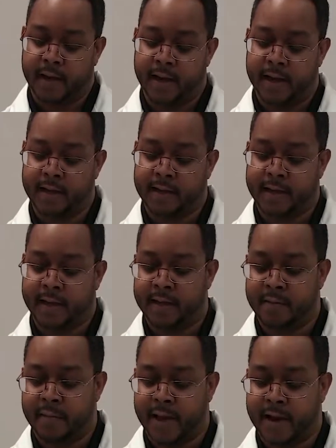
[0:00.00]
and the
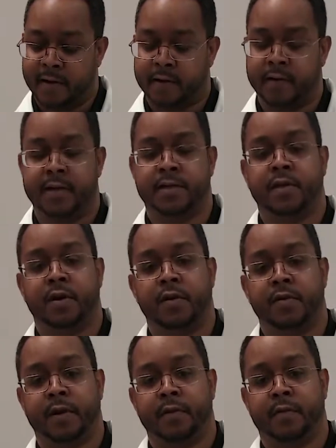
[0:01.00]
impactor is
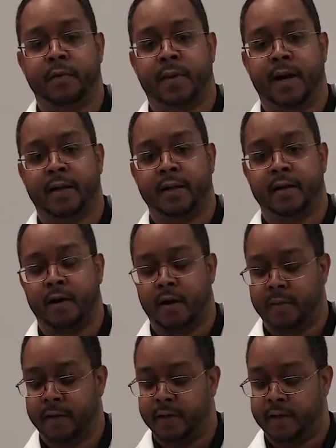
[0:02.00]
coated with
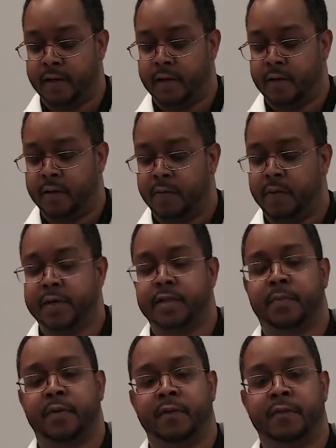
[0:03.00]
polycarbonate,
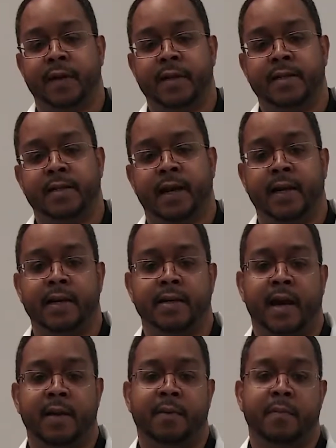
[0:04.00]
which prevents any
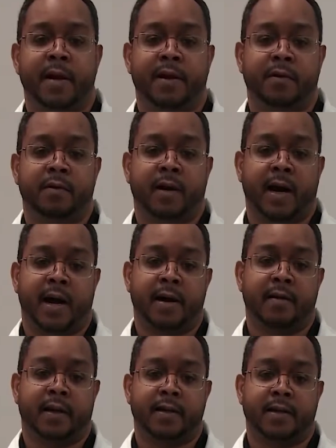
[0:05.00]
type of metal
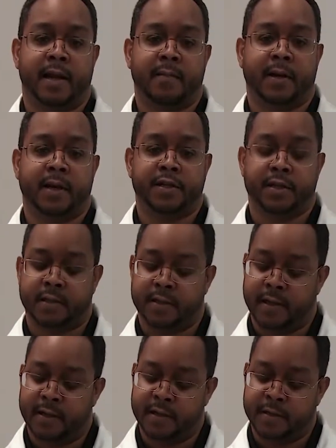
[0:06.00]
iron
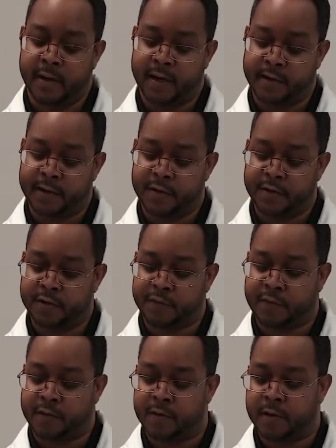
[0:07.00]
contaminations, and it's mainly used
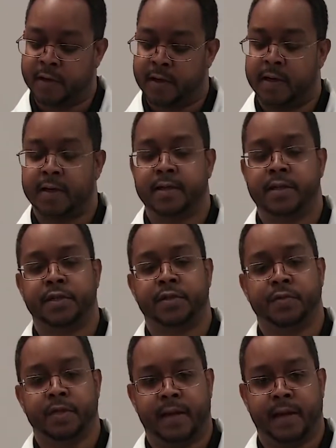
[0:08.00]
for
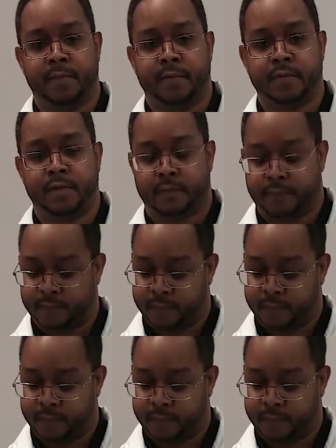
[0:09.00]
tissue samples.